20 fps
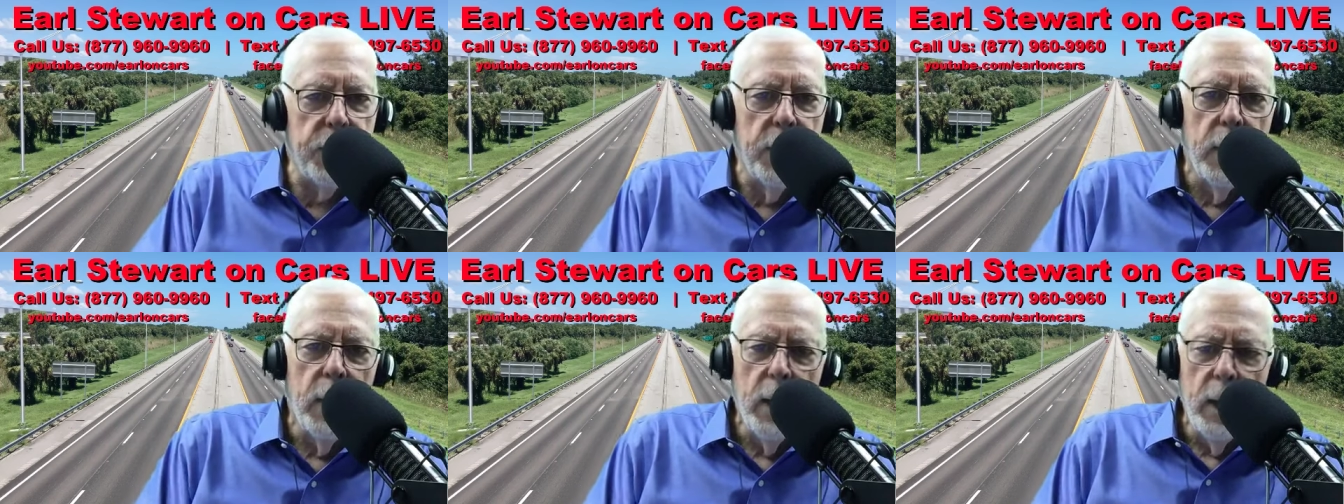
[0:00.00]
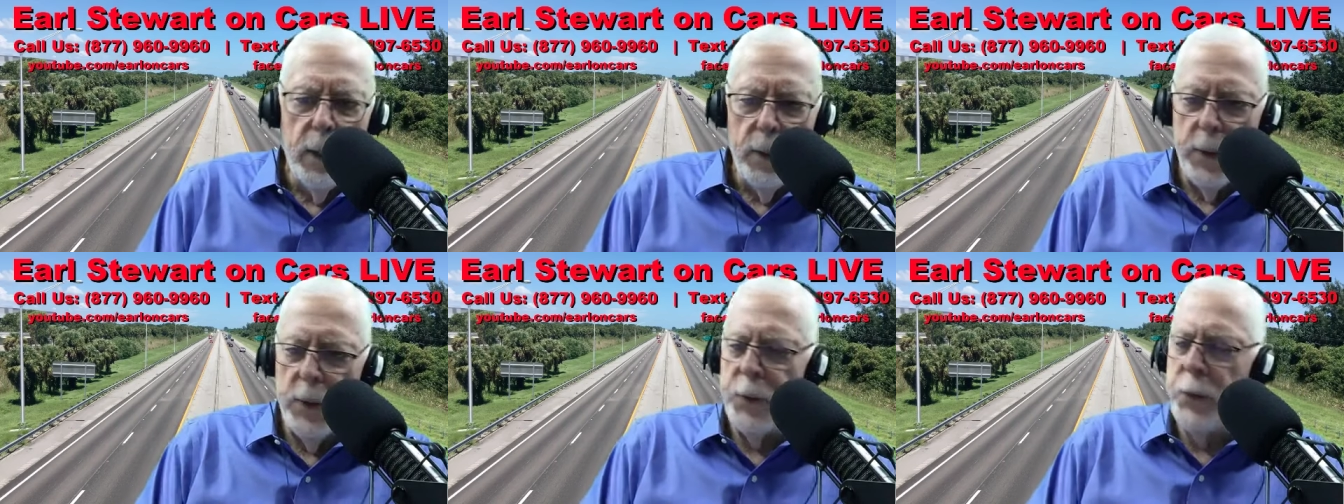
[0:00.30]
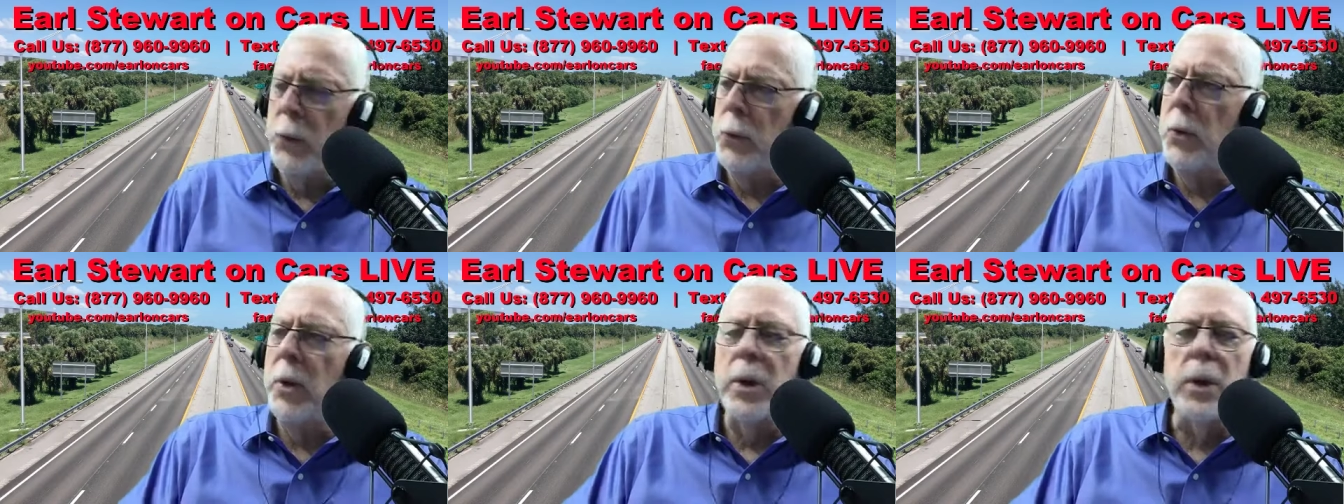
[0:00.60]
that you
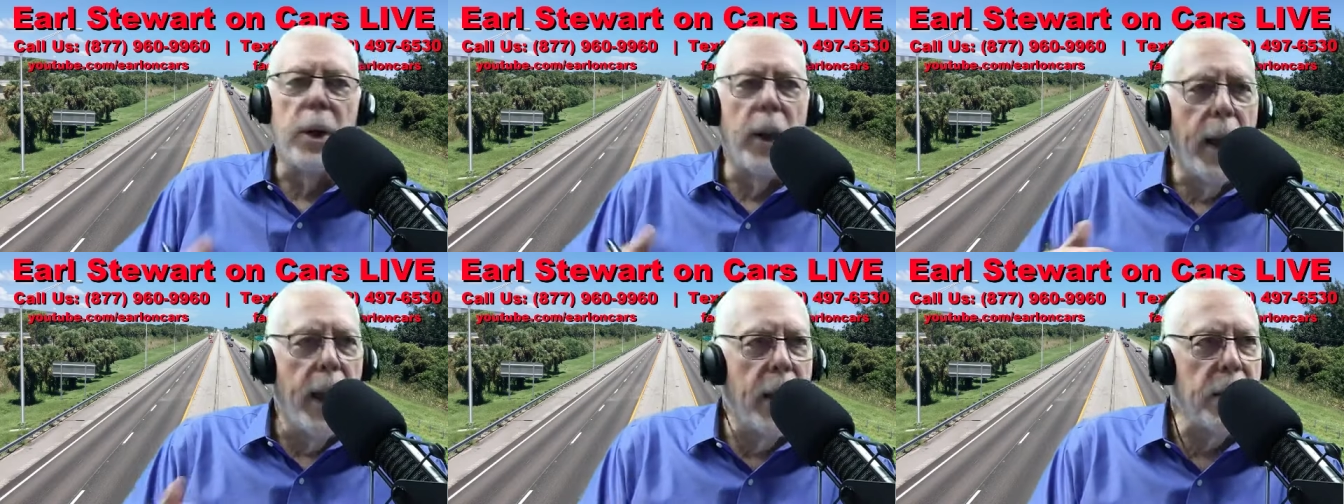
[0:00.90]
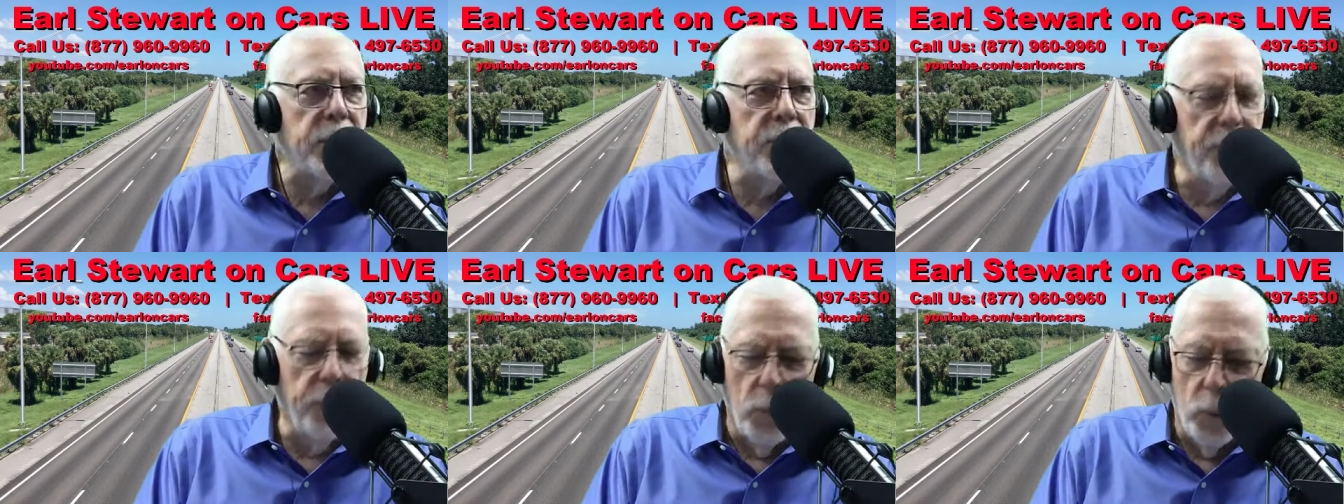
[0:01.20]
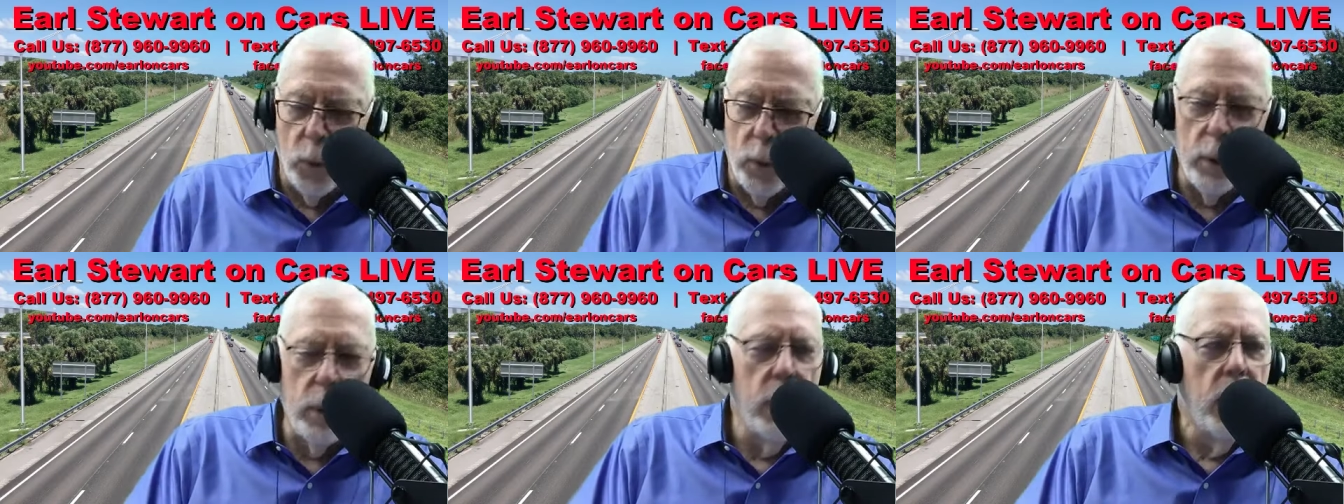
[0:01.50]
didn't ask
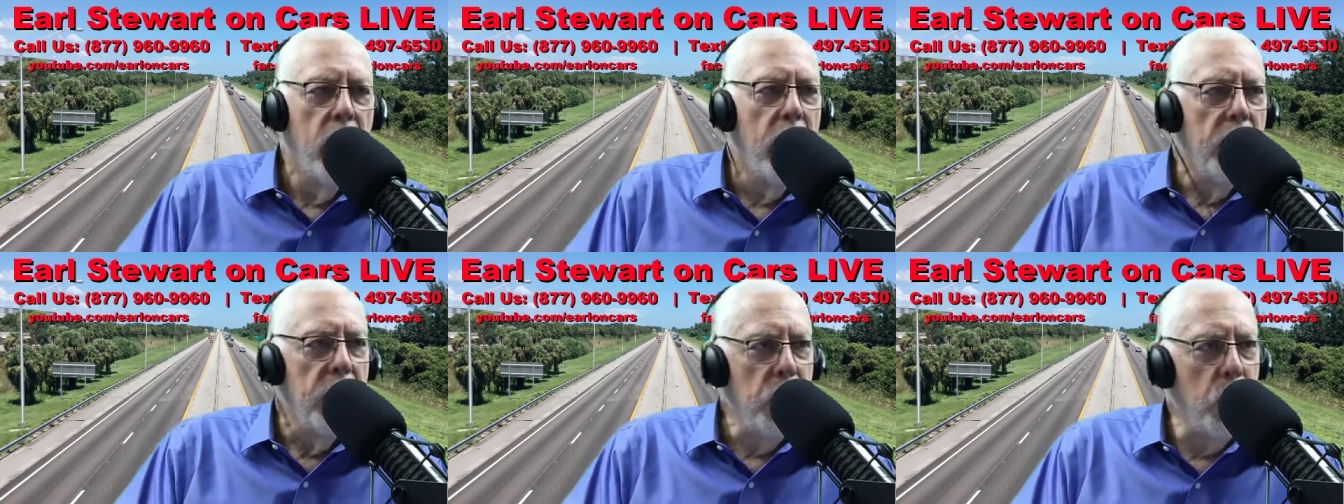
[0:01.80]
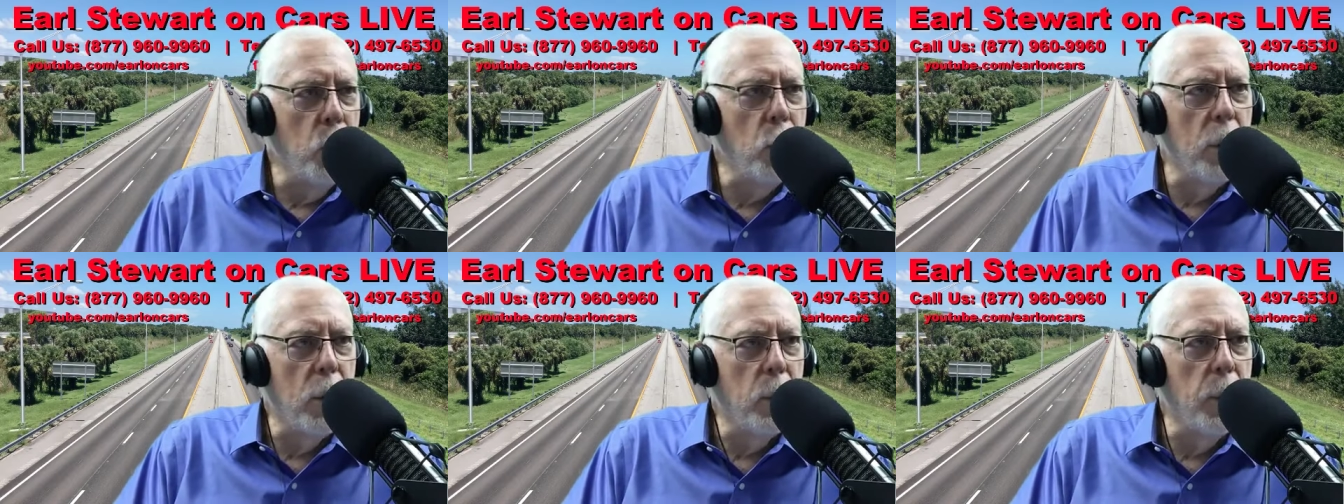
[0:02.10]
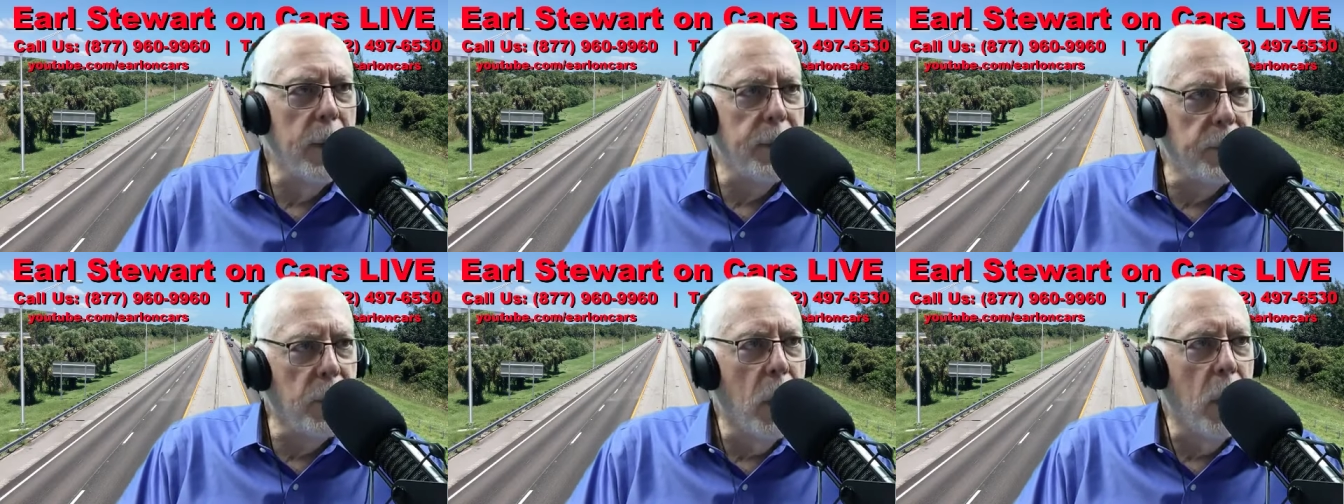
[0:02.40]
for, you were
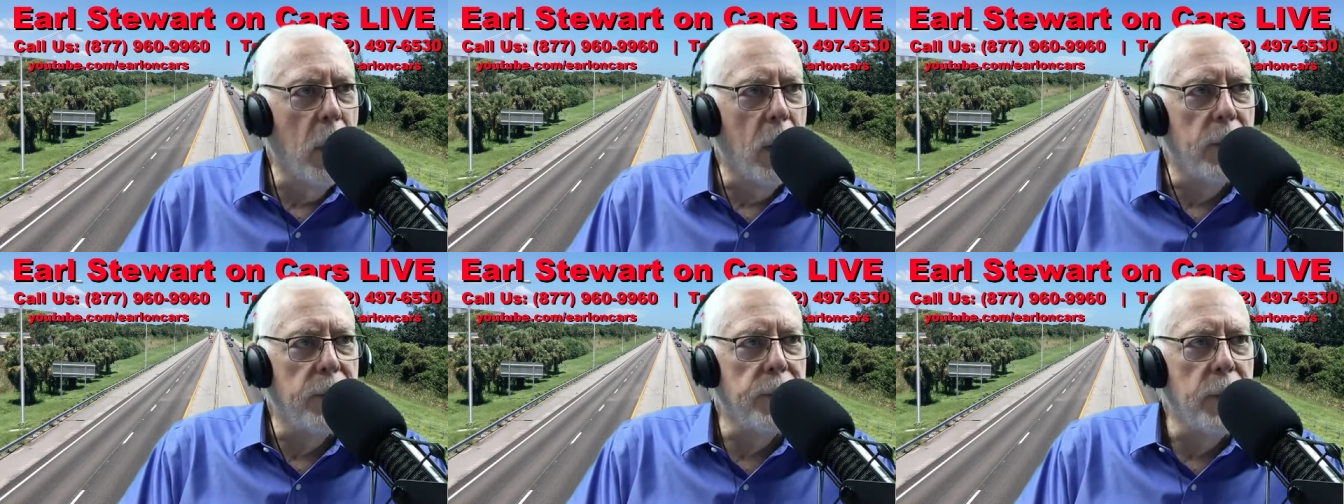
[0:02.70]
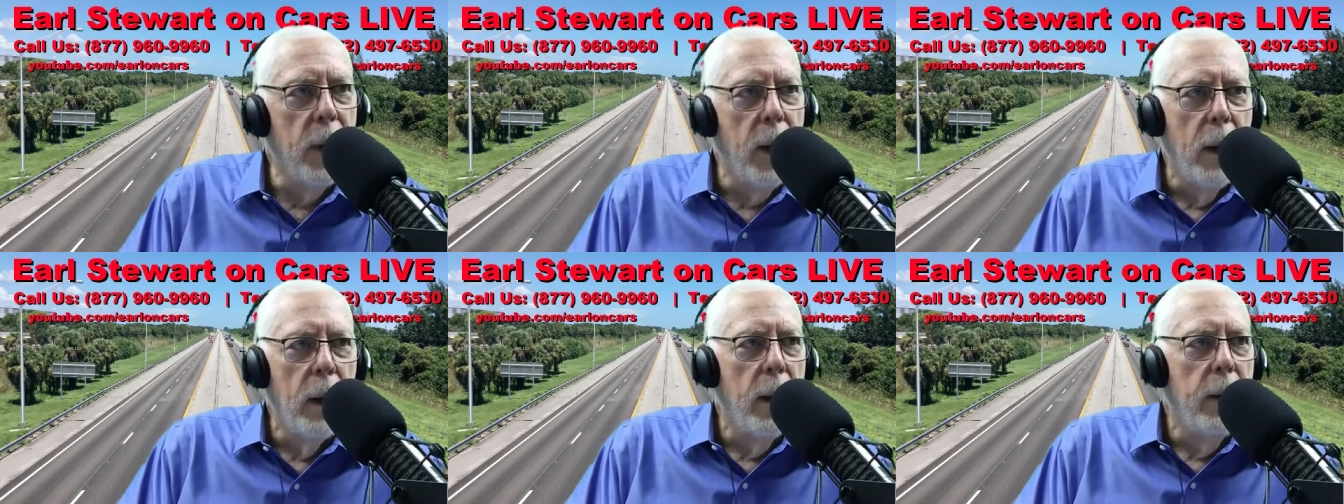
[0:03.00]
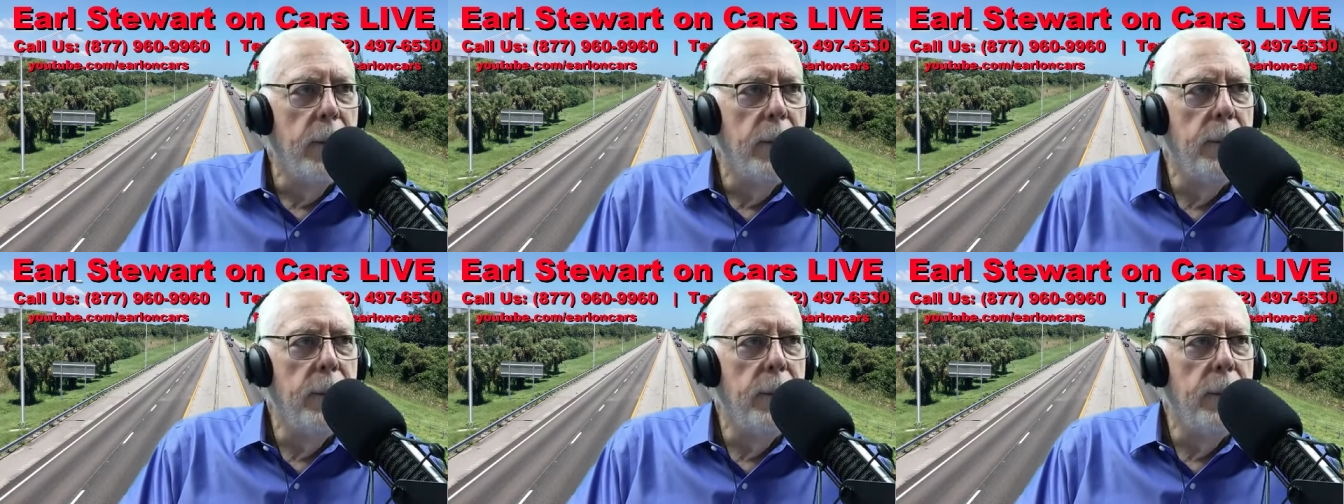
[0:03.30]
ripped off. Yep.